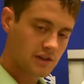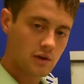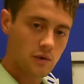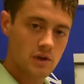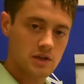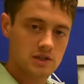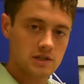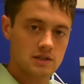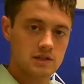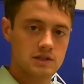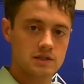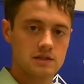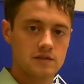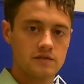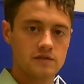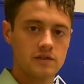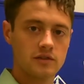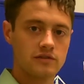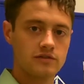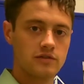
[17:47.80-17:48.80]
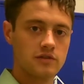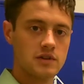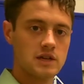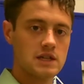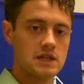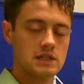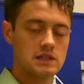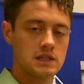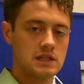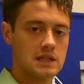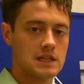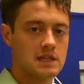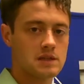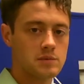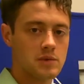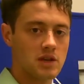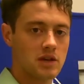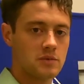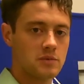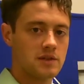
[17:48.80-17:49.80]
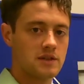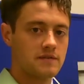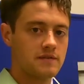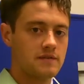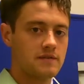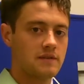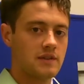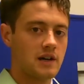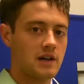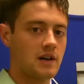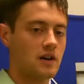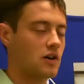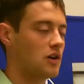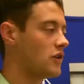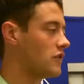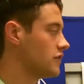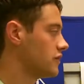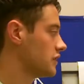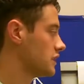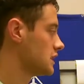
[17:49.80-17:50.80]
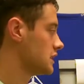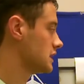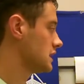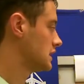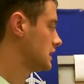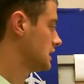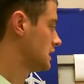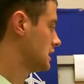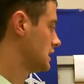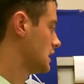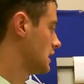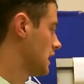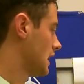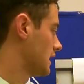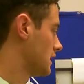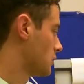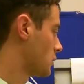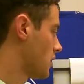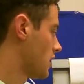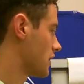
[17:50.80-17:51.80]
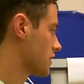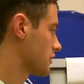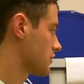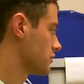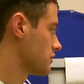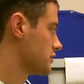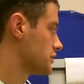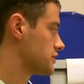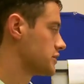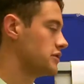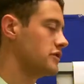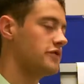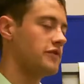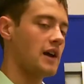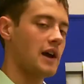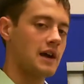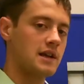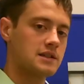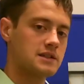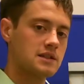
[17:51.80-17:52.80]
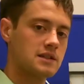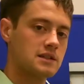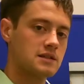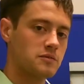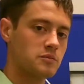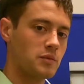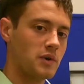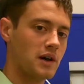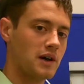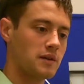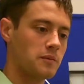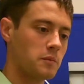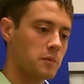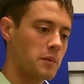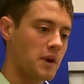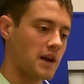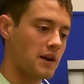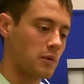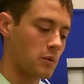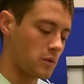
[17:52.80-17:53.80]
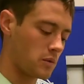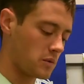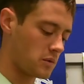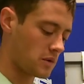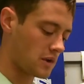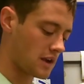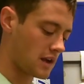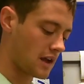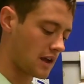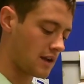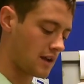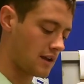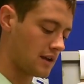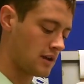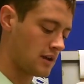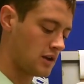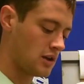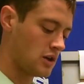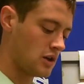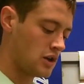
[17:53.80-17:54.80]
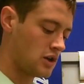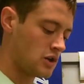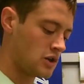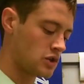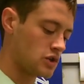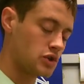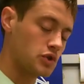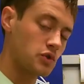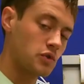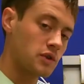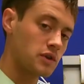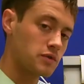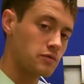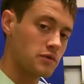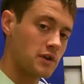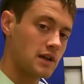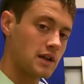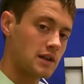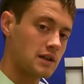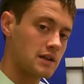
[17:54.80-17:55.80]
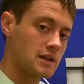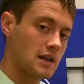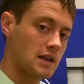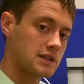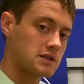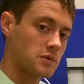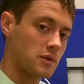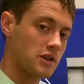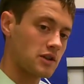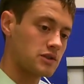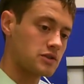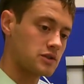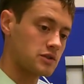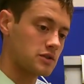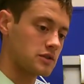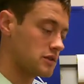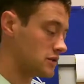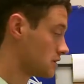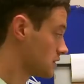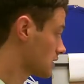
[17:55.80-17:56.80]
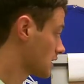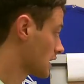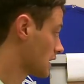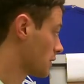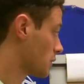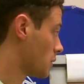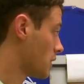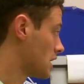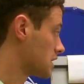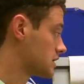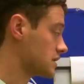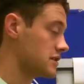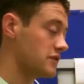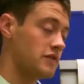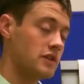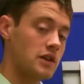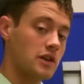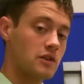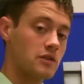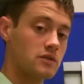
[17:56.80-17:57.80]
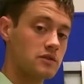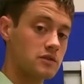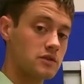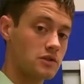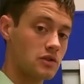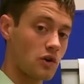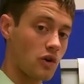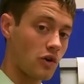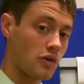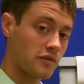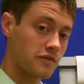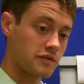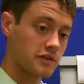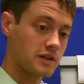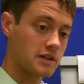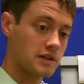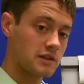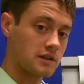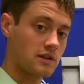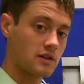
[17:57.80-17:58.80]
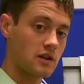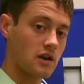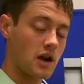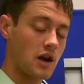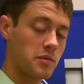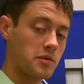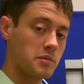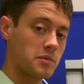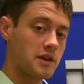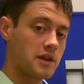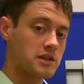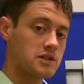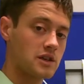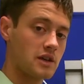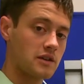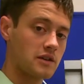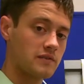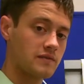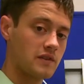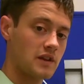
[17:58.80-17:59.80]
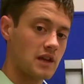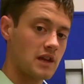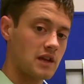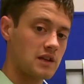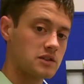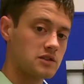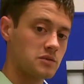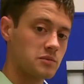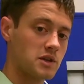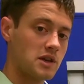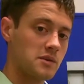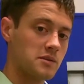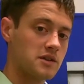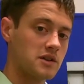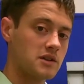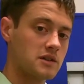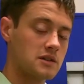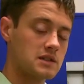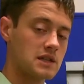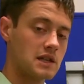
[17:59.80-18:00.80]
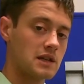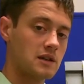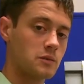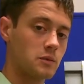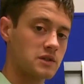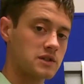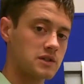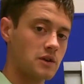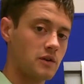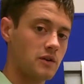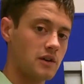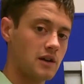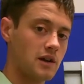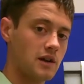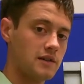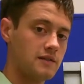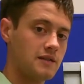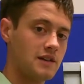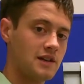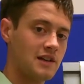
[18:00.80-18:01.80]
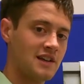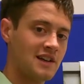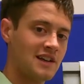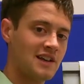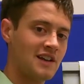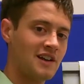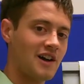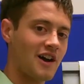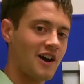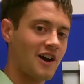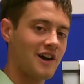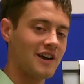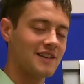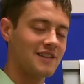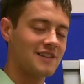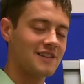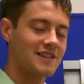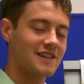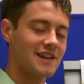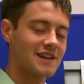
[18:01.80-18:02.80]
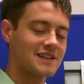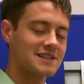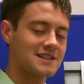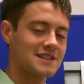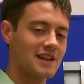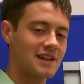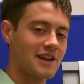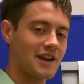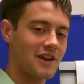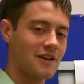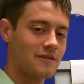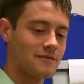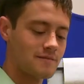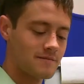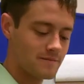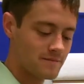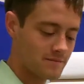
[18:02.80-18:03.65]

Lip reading: any questions, feel free to email me. Hopefully I didn't walk through this too fast, but by doing the reading as well as kind of watching the videos, hopefully they'll complement each other and you'll be able to understand what's going on. Alright, thanks, take care.